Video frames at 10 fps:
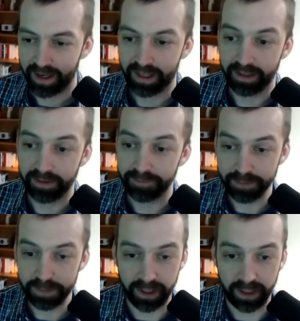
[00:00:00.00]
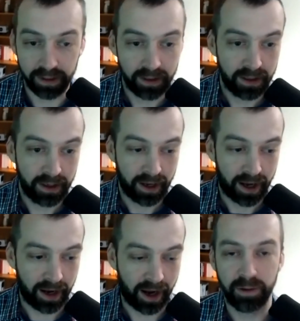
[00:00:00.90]
And then on the flip side,
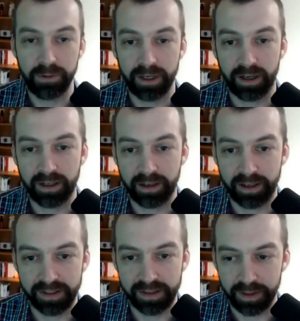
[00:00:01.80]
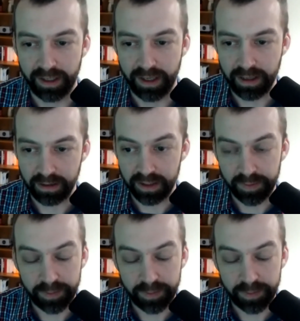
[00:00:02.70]
I don't want to underestimate either.